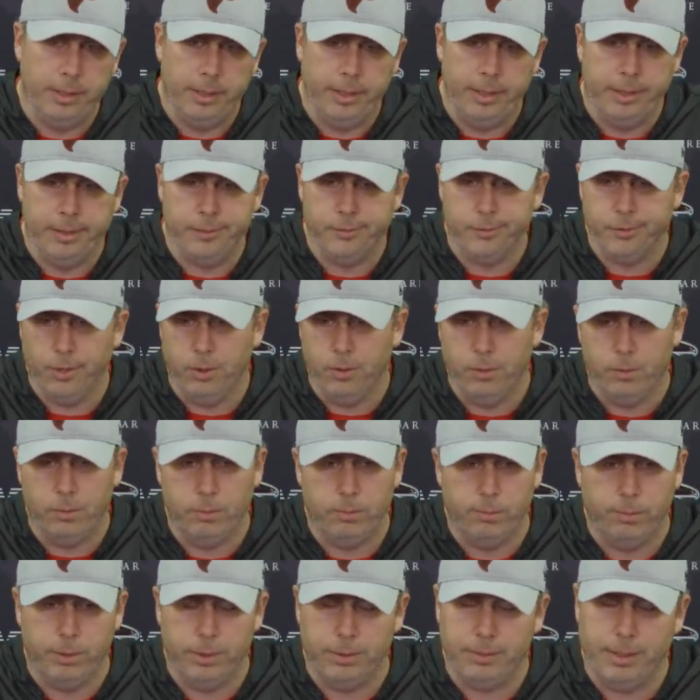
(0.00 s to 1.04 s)
And so,
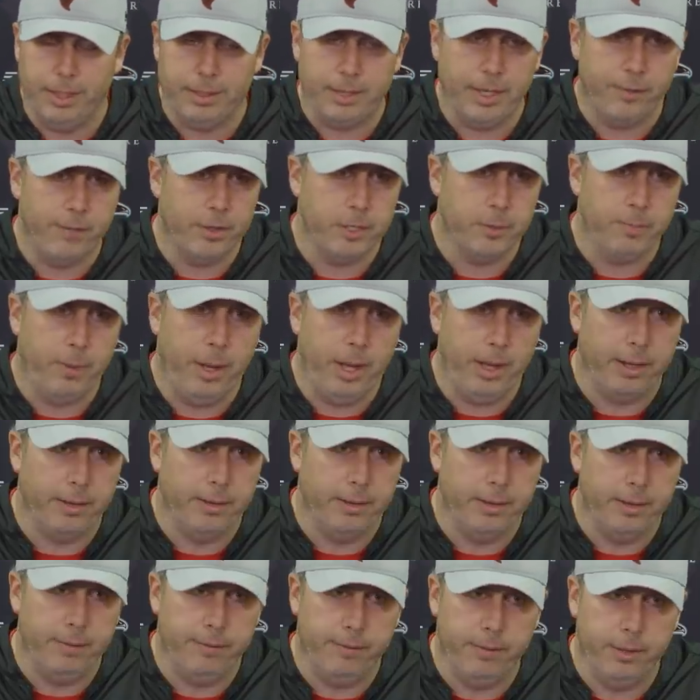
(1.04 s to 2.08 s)
but that's every
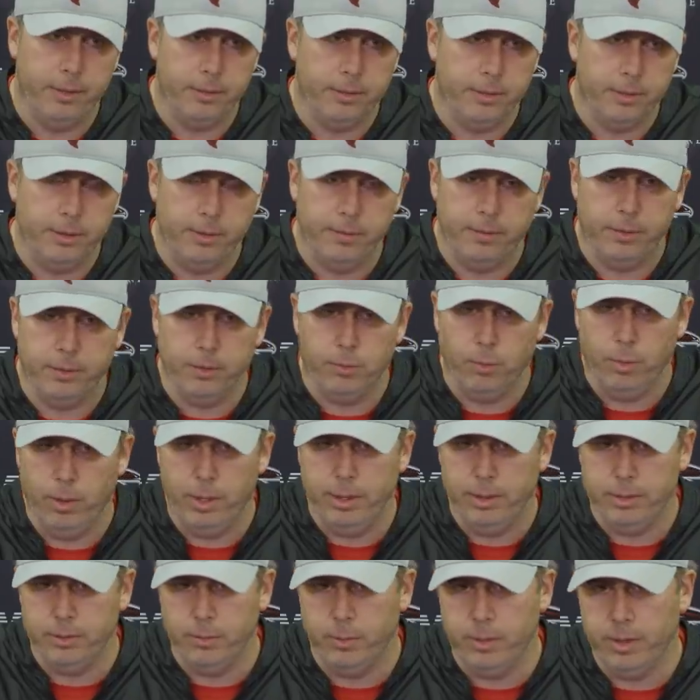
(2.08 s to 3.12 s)
spot. If there's if there's
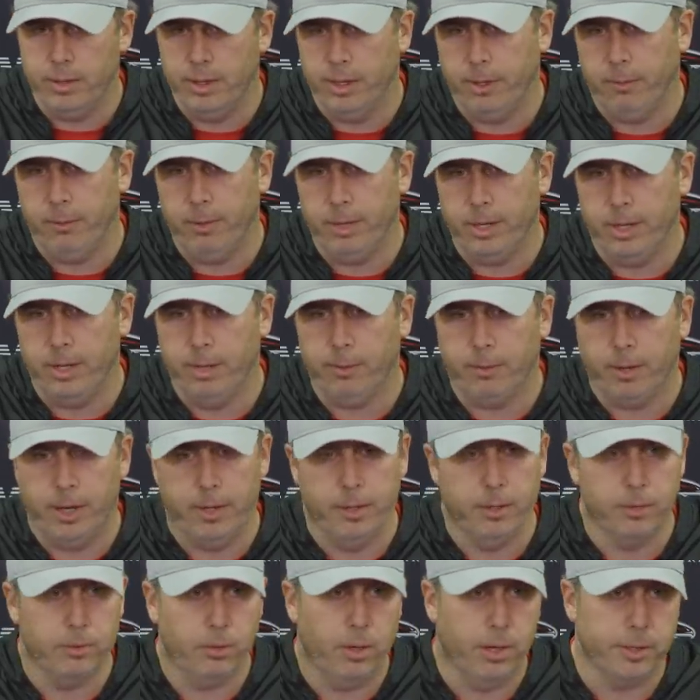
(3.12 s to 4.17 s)
ways we think we can
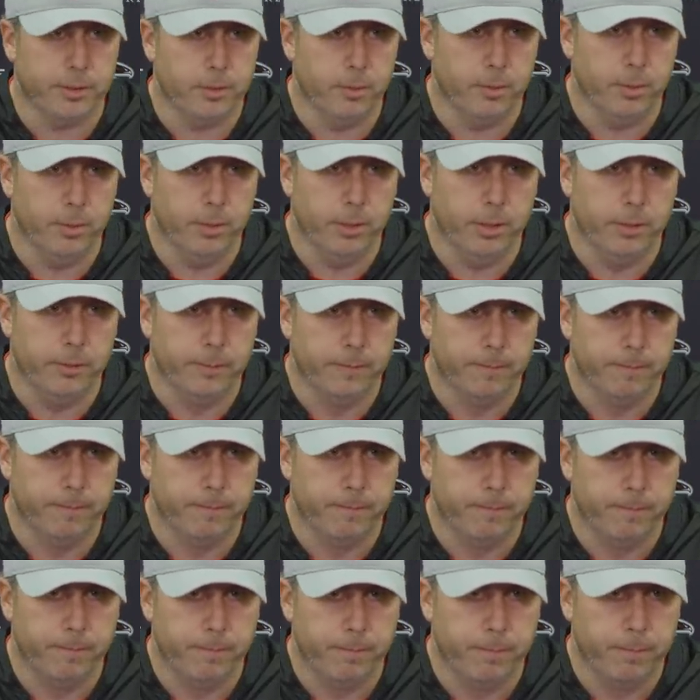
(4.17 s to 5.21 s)
upgrade this roster, we will.
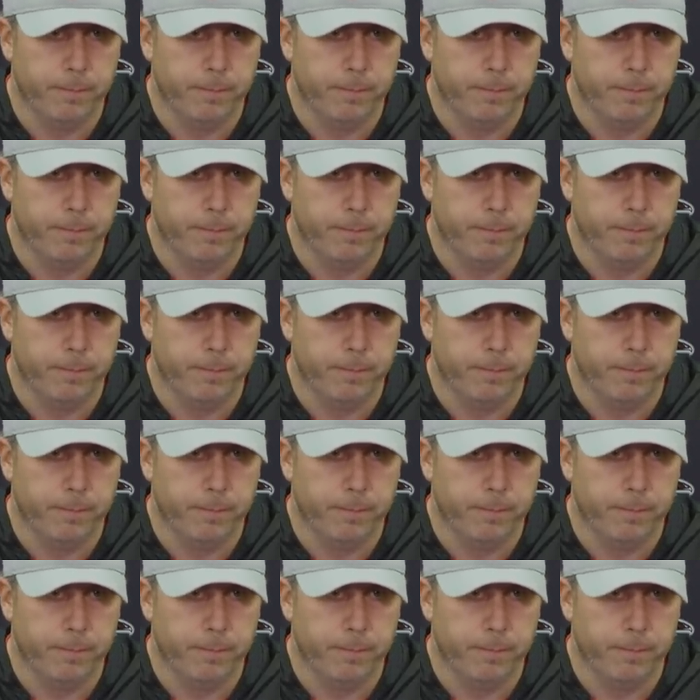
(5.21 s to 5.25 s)
So